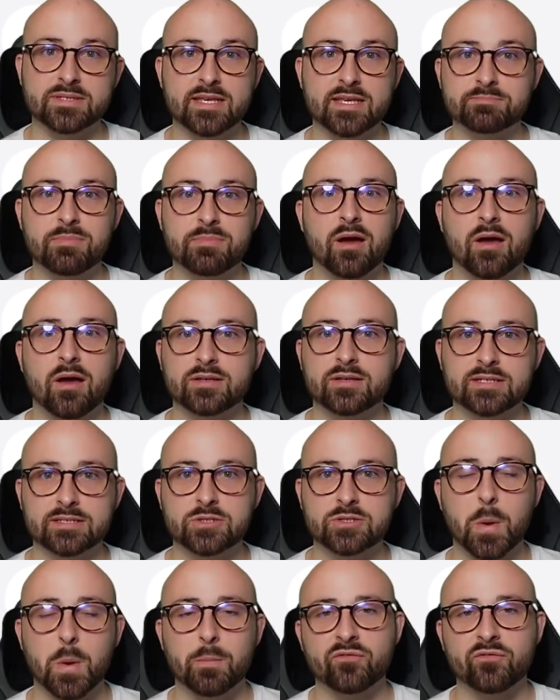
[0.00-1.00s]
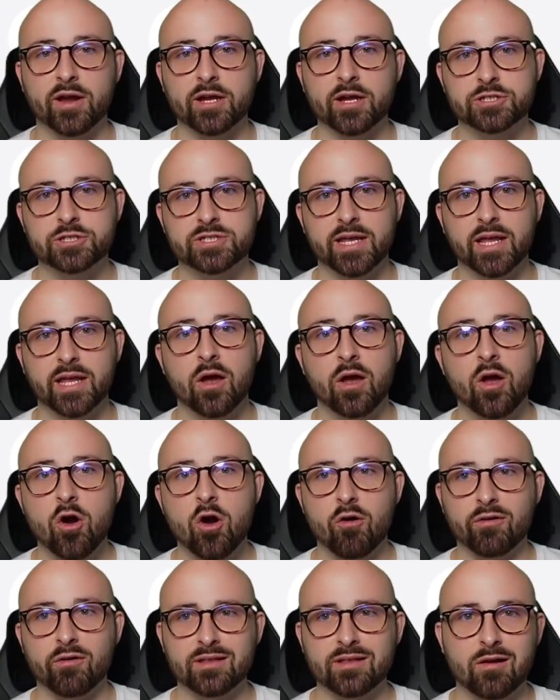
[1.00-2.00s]
this person is top for XG,
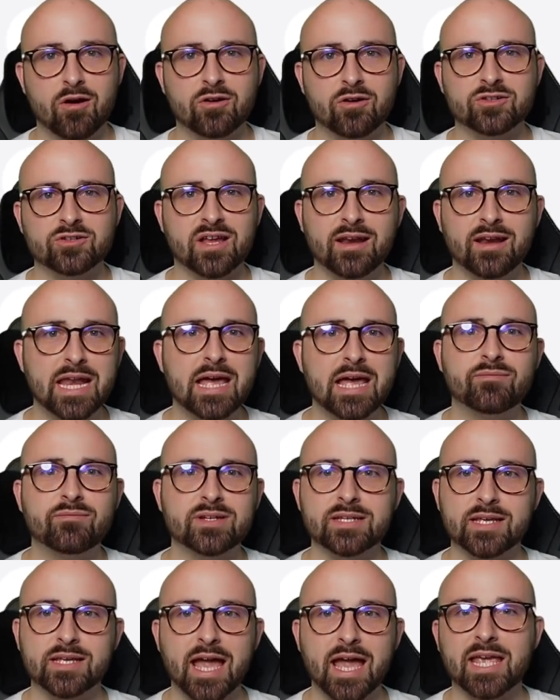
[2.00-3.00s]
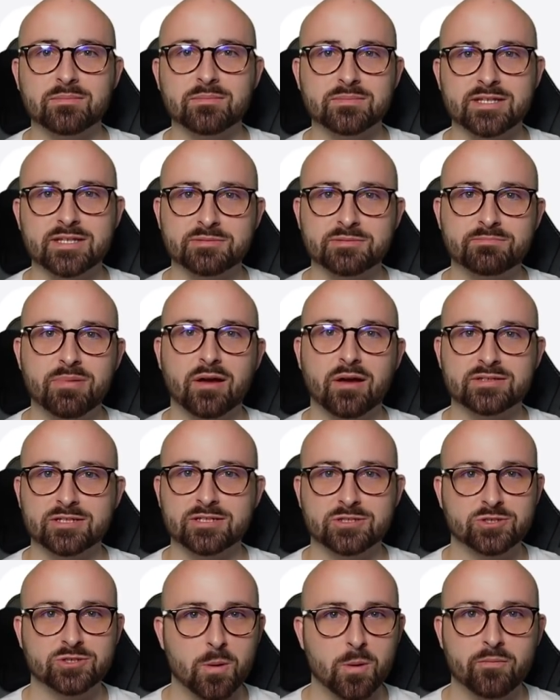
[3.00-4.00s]
or in the last 11 games, this person
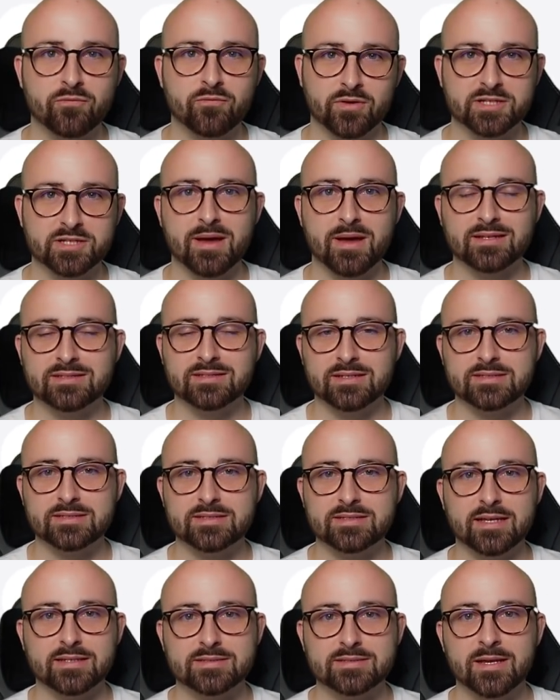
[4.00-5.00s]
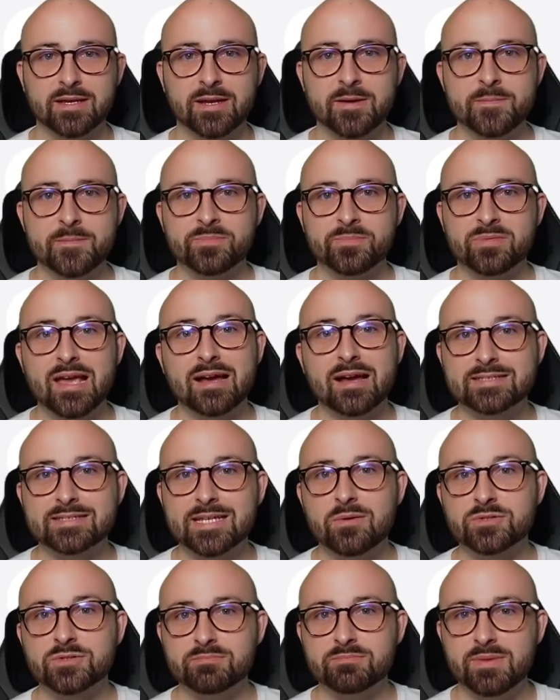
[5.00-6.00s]
is top for expected assist. That
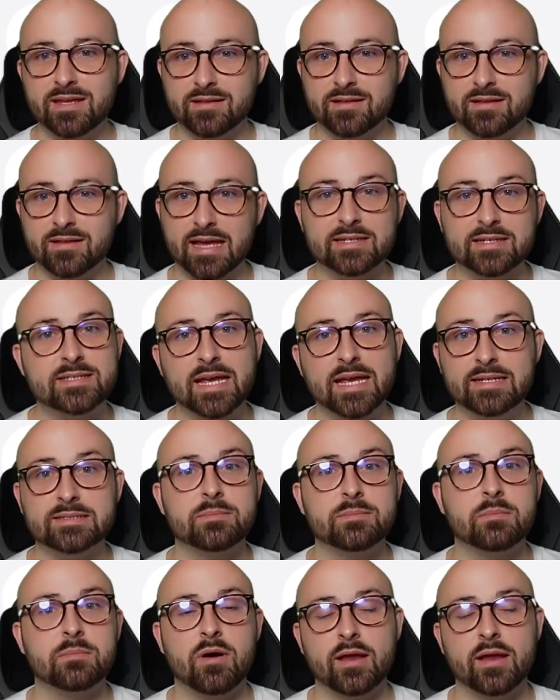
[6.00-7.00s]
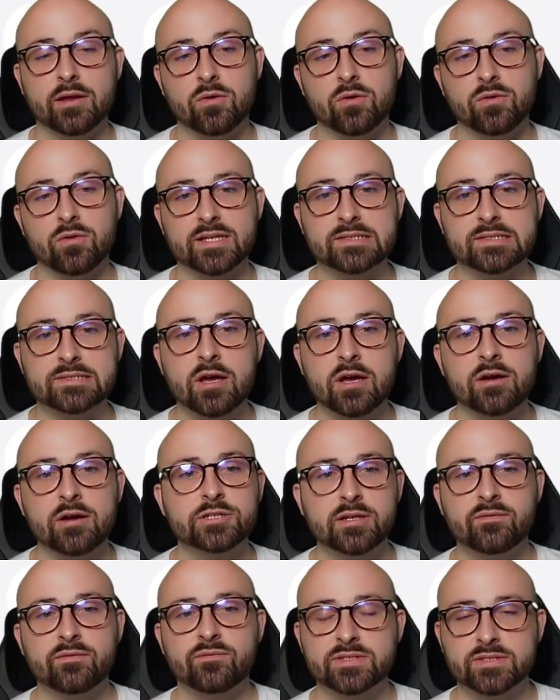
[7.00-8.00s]
tells me that they're data mining or they're
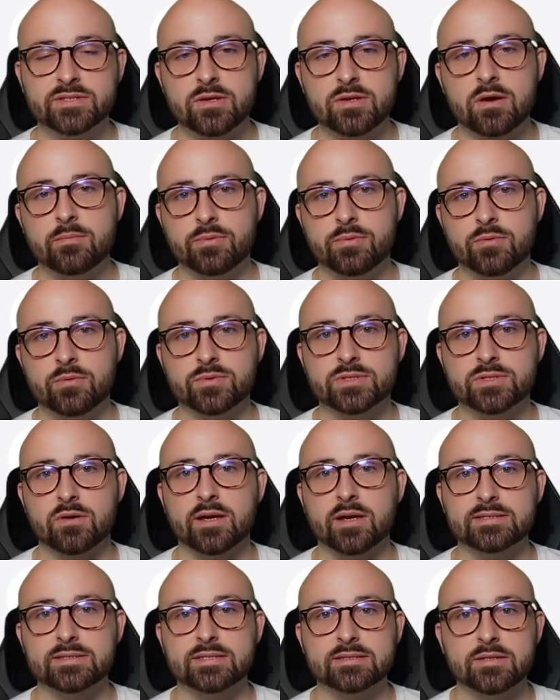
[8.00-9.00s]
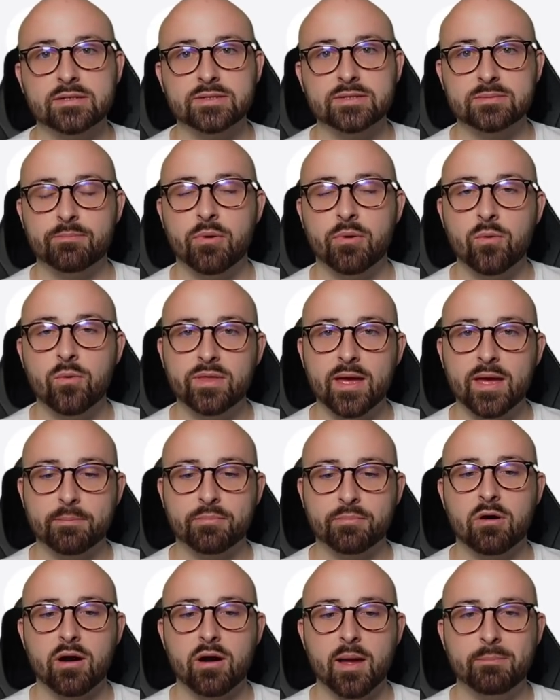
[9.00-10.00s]
searching for sample sizes that support their
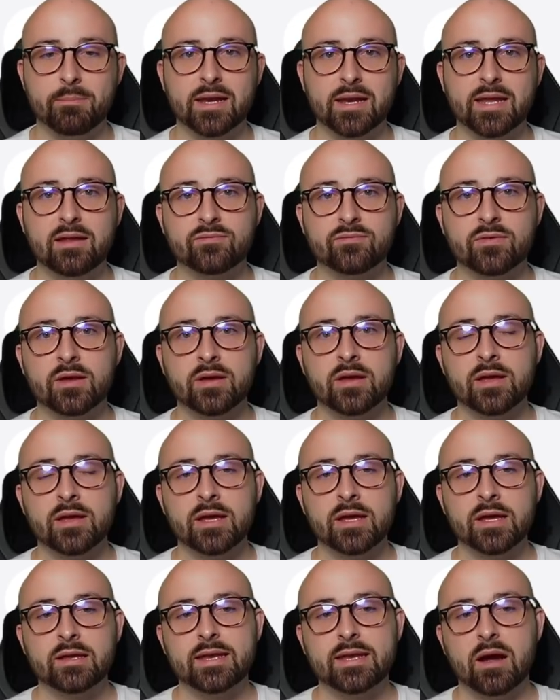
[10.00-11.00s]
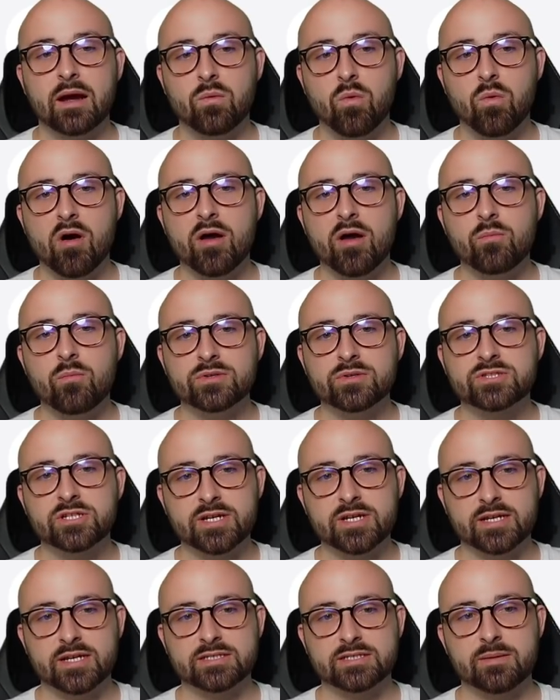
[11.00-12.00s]
prior belief. Now, what I would
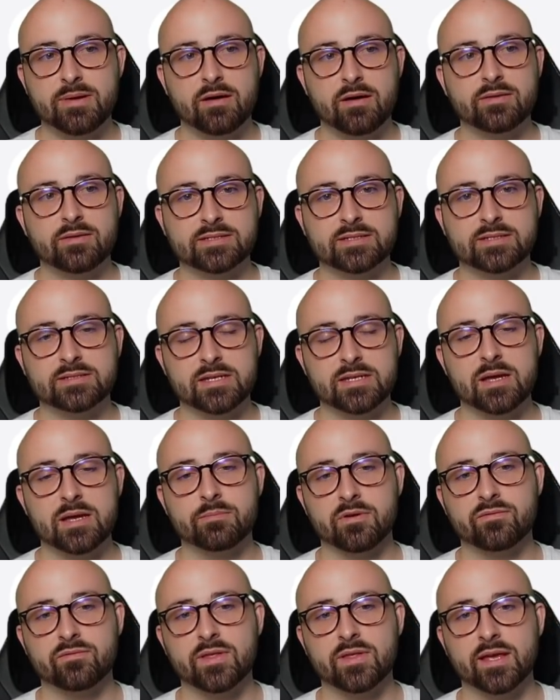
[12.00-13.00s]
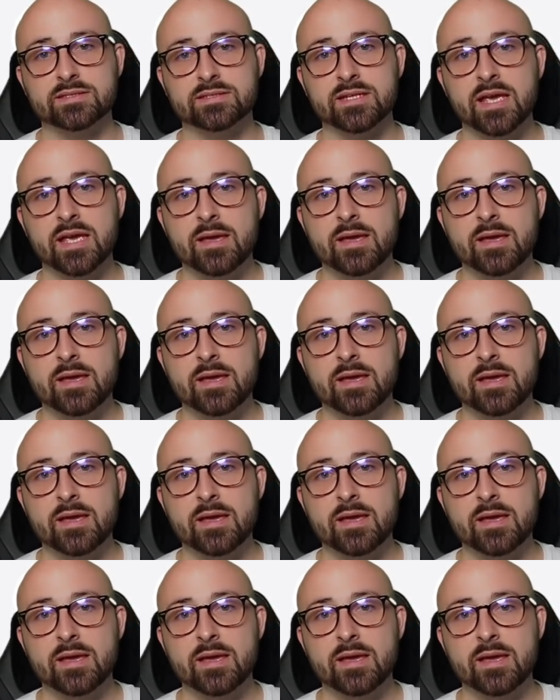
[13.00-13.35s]
suggest about this is a number of things.